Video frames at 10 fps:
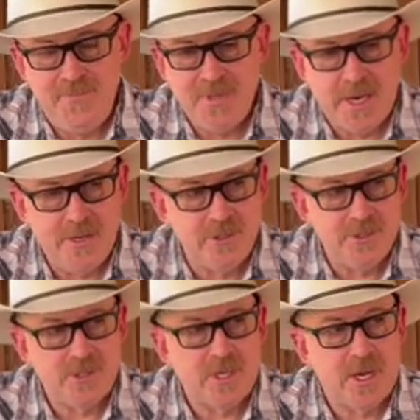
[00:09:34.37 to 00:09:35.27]

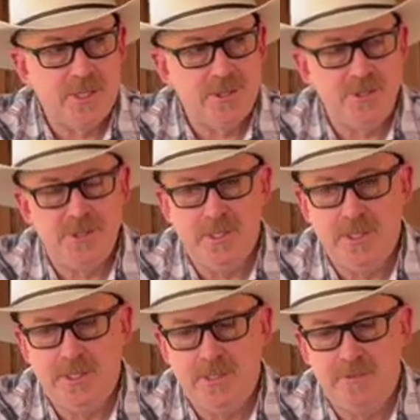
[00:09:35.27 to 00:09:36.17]
Irish, Scottish
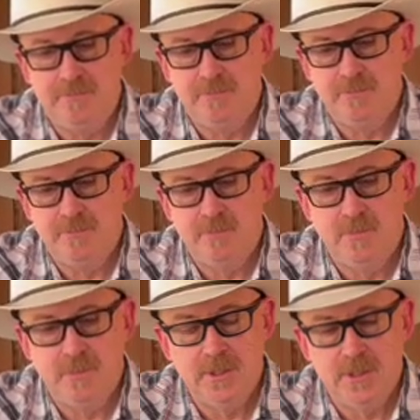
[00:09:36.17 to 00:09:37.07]

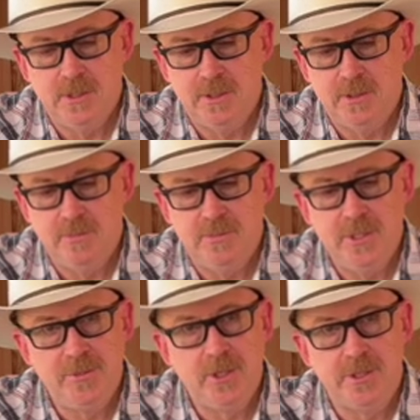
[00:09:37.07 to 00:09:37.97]

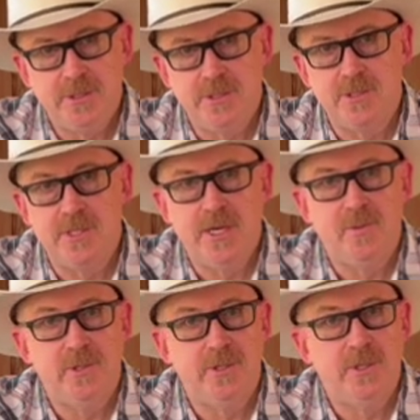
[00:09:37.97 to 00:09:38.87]
immigrants that
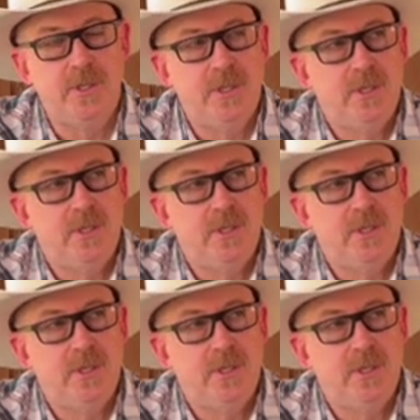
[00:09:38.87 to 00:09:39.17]
were